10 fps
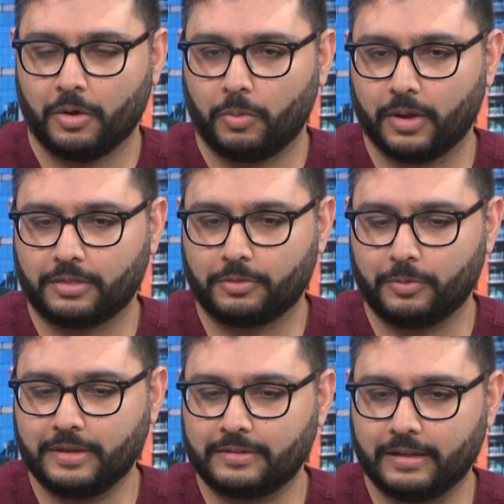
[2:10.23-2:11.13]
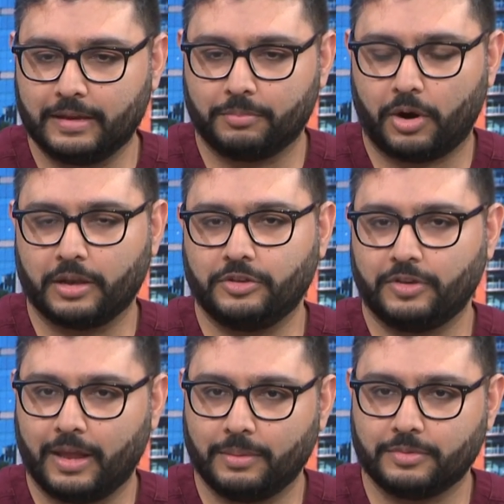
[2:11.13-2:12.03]
with recently Bronny
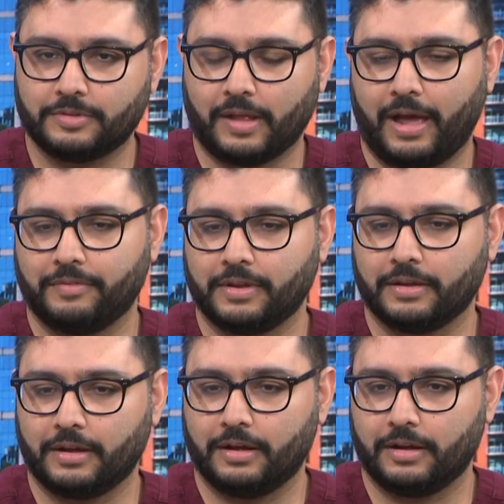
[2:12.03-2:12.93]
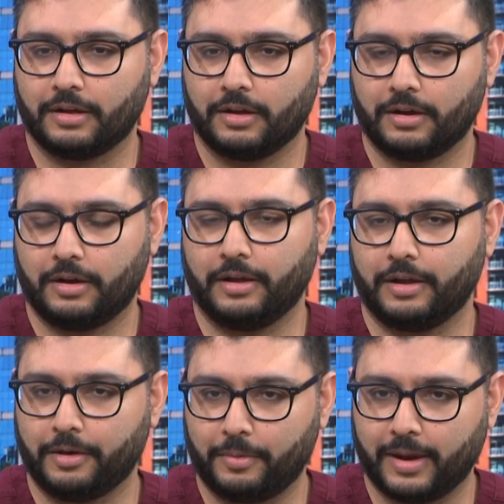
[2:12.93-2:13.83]
James having
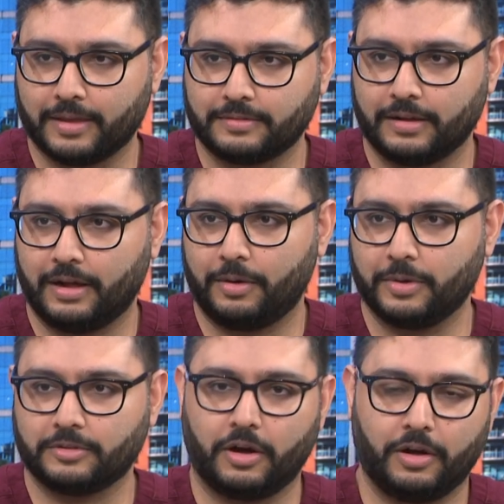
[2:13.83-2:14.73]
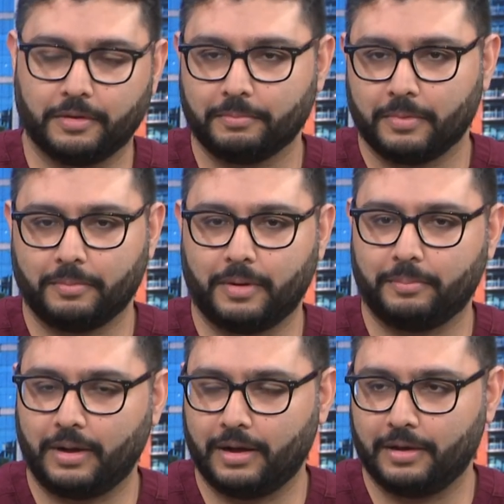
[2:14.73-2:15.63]
an arrest, we saw on
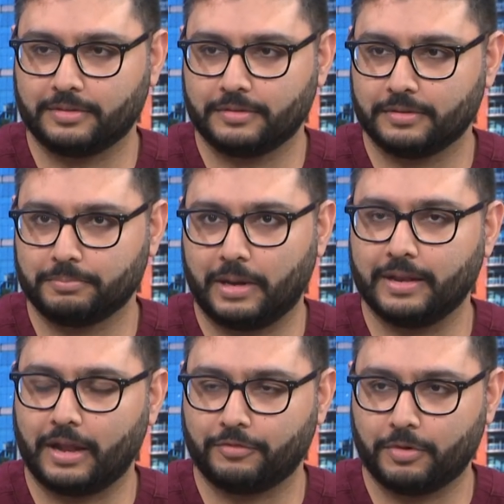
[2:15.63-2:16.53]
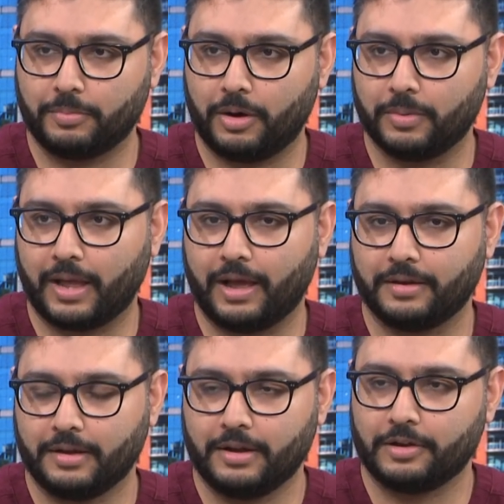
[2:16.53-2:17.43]
Monday Night Football we
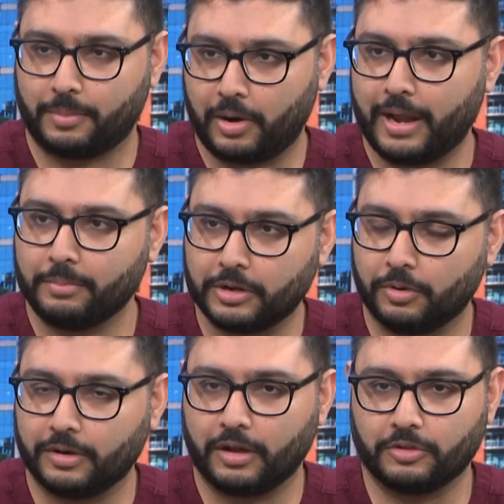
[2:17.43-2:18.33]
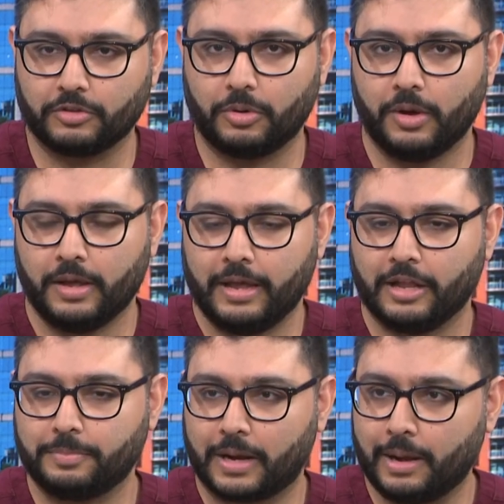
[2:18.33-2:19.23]
had Damar Hamlin going down. So
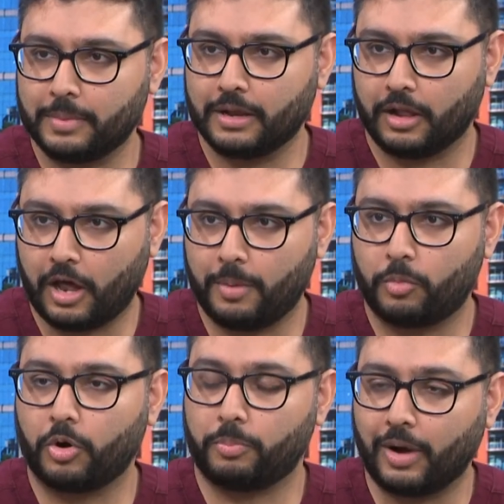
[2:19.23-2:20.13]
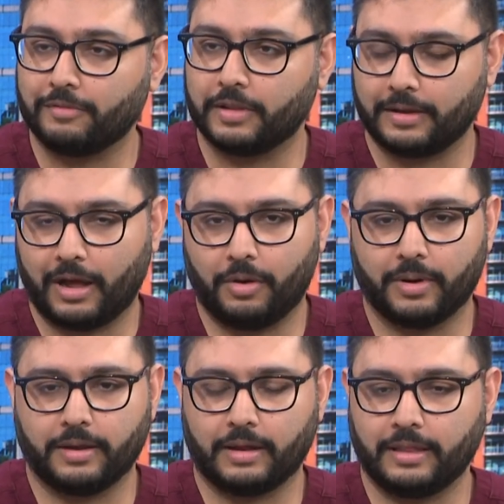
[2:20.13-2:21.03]
it's becoming a lot more prevalent now,
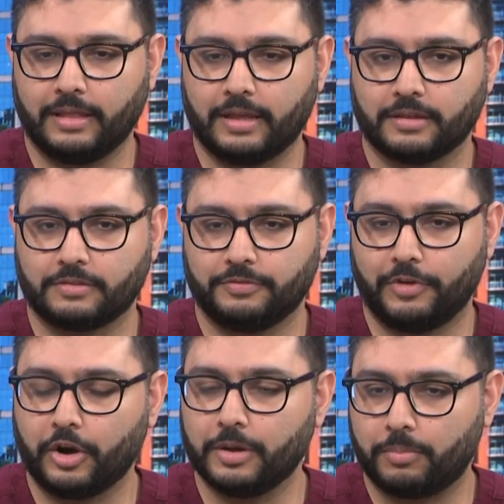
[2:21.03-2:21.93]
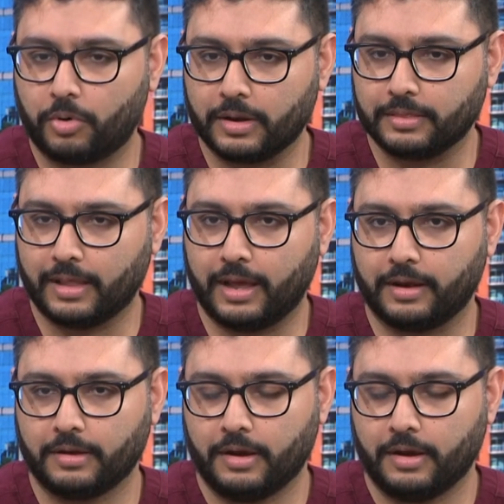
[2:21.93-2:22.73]
and I think it's very important that